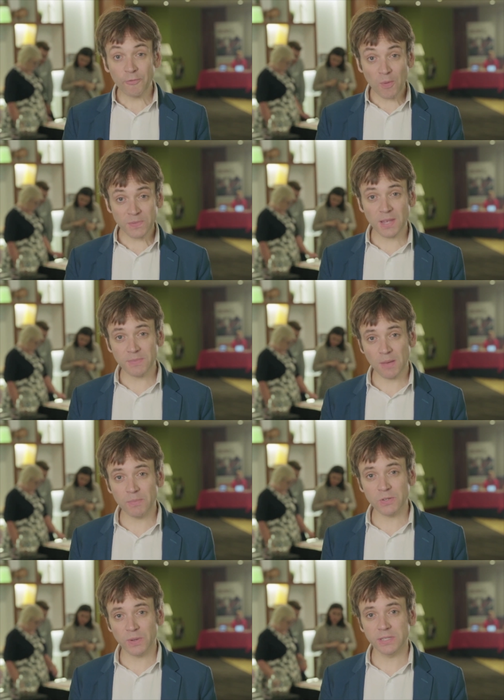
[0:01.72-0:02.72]
From
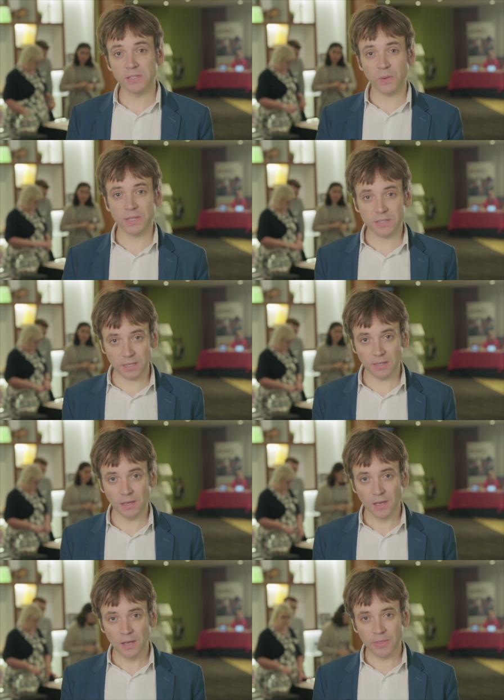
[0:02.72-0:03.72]
September 2020,
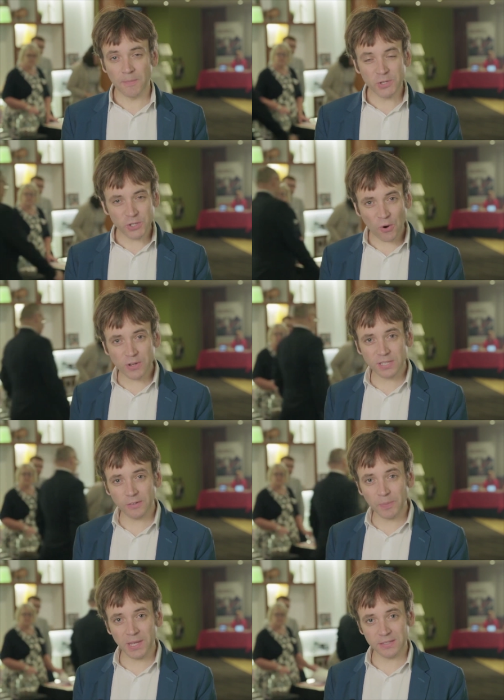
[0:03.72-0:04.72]
the
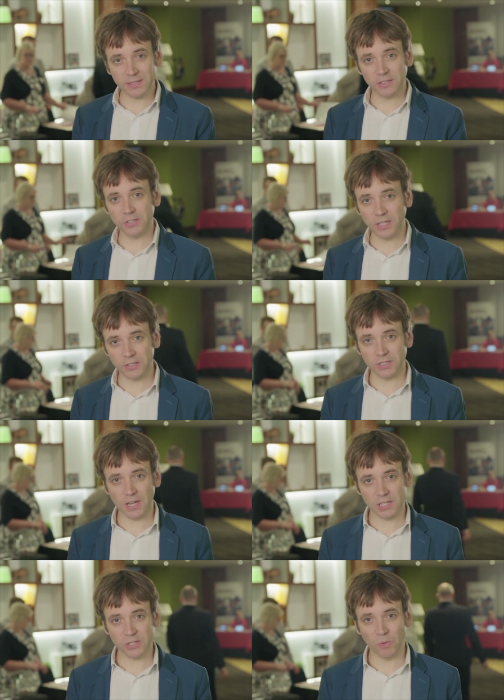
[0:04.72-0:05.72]
majority of PSHE
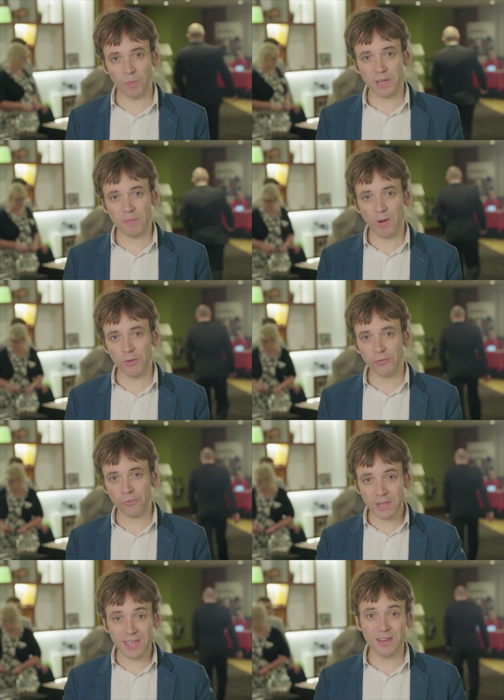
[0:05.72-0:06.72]
education will be
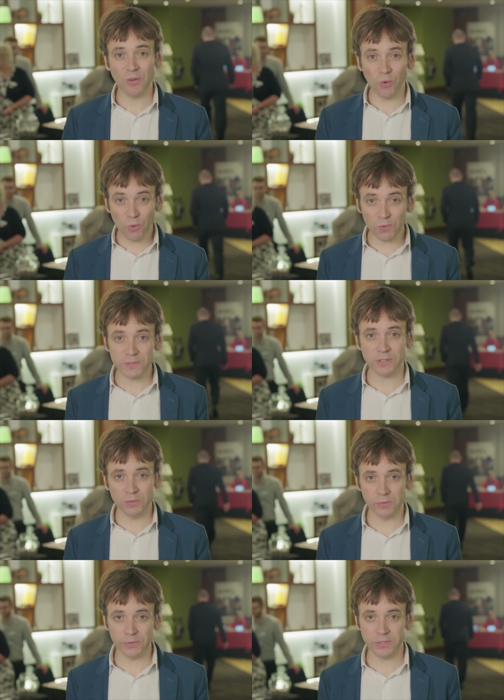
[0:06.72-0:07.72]
compulsory in all
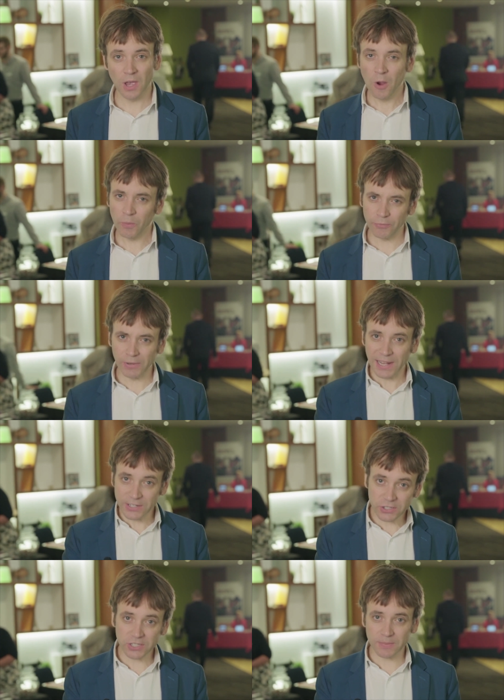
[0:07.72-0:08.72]
schools, with
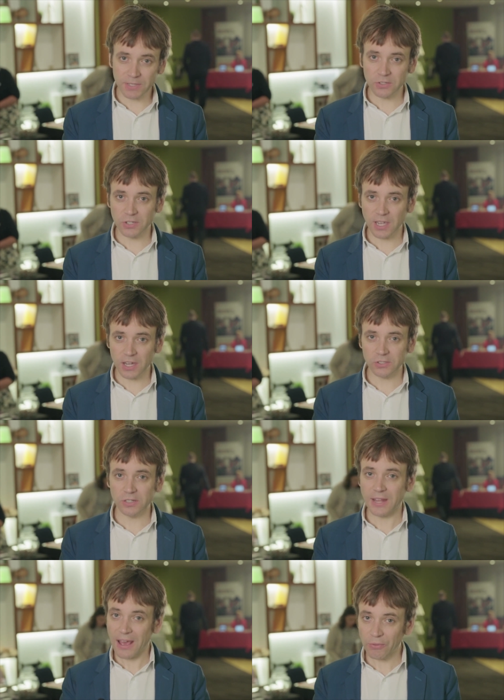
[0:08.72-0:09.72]
relationships
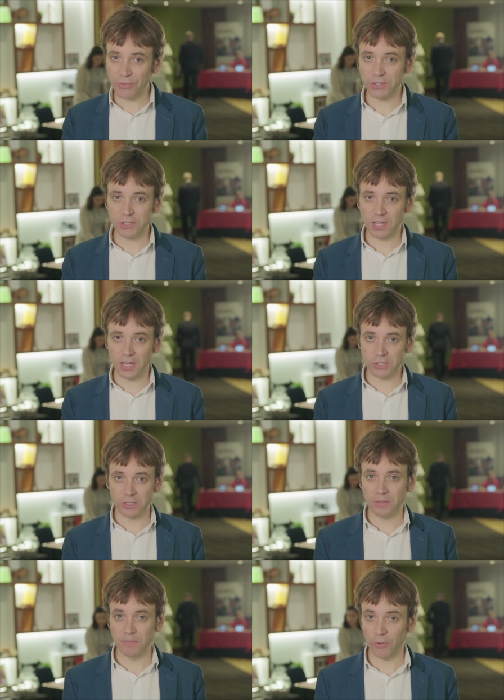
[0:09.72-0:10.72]
education and health
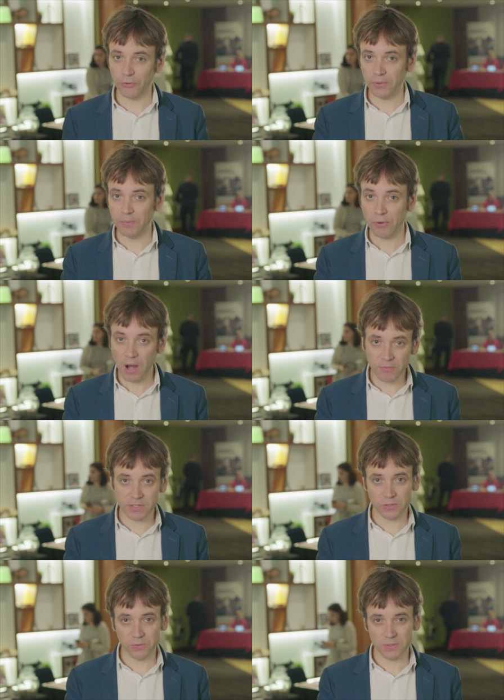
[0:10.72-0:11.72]
education compulsory in
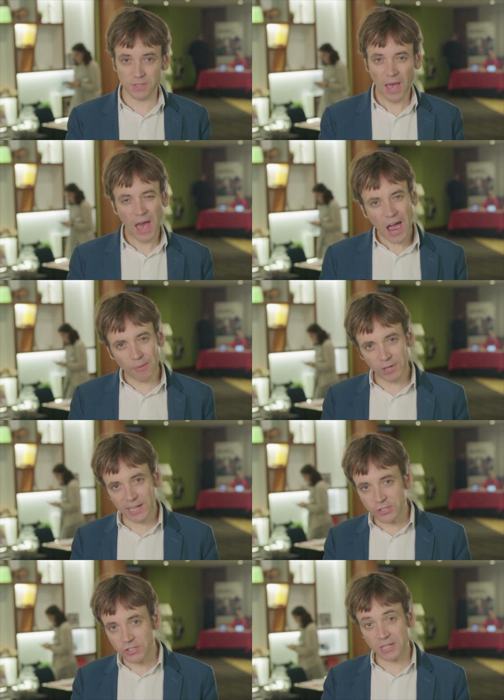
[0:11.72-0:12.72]
primary schools, and
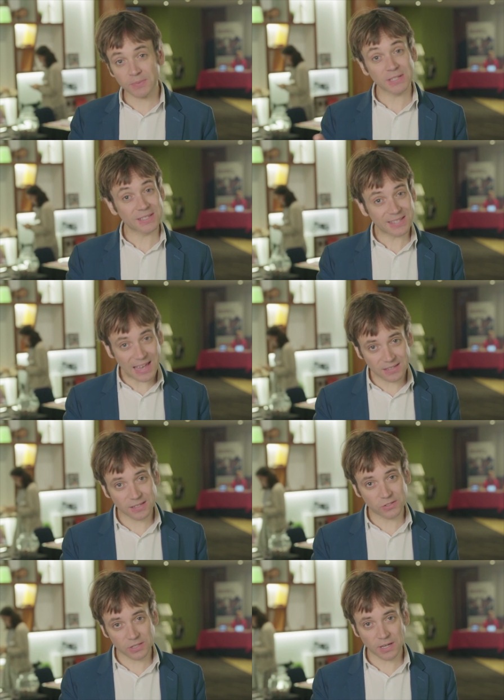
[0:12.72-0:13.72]
relationships and
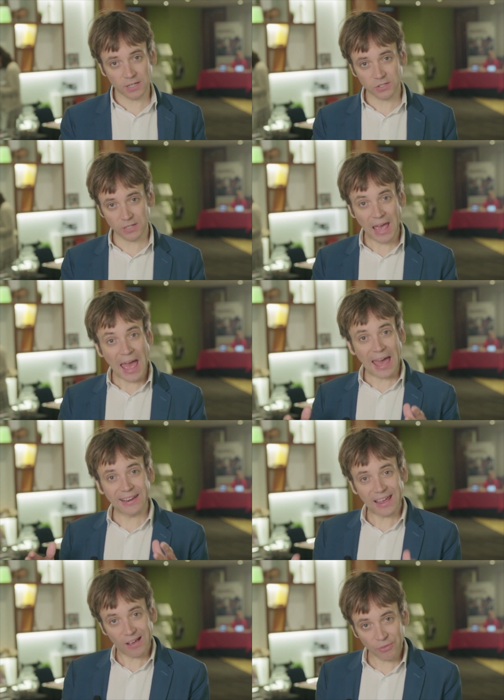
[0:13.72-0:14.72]
sex education
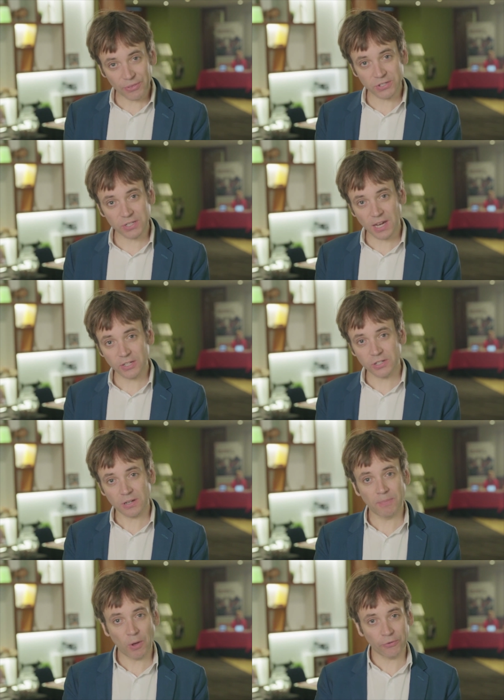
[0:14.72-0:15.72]
and health education
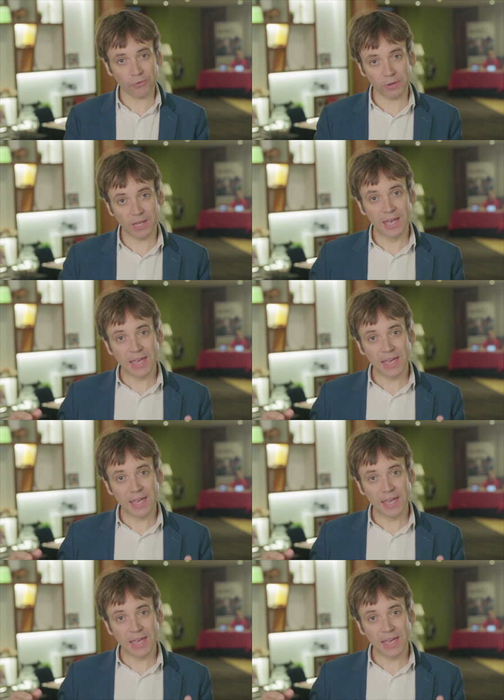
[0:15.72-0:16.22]
compulsory